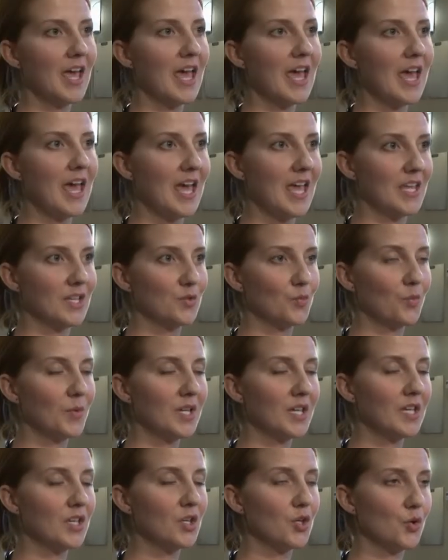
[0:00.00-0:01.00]
and
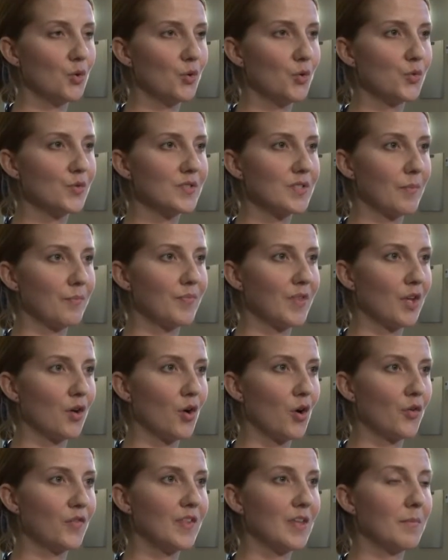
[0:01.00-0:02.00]
we use something
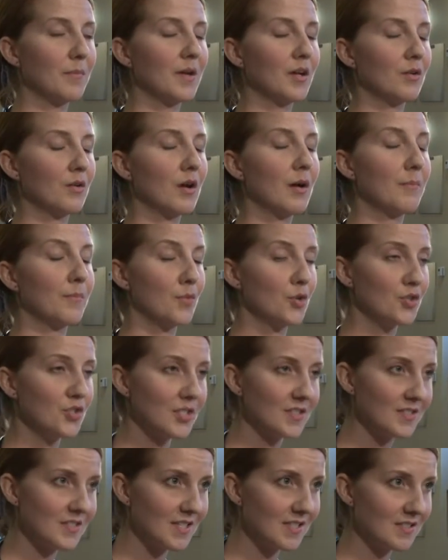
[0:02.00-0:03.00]
called the
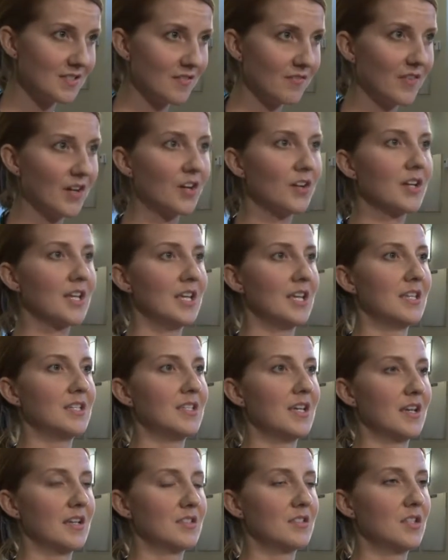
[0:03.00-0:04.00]
Emergency Severity
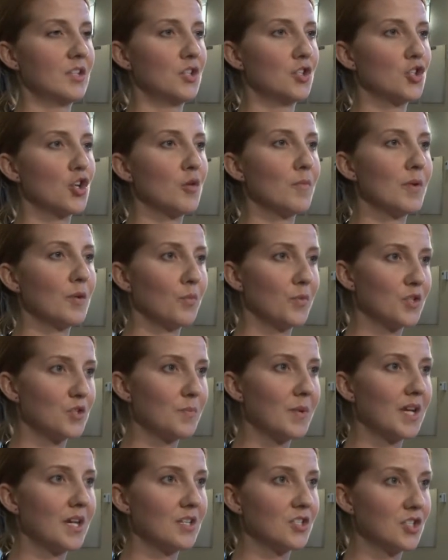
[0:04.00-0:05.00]
Index to determine
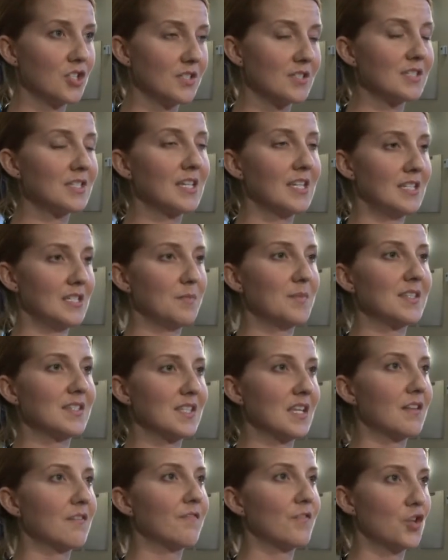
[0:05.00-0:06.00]
which patients need to be
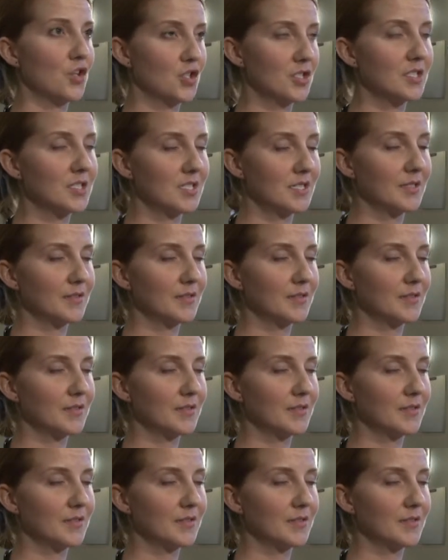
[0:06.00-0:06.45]
seen first.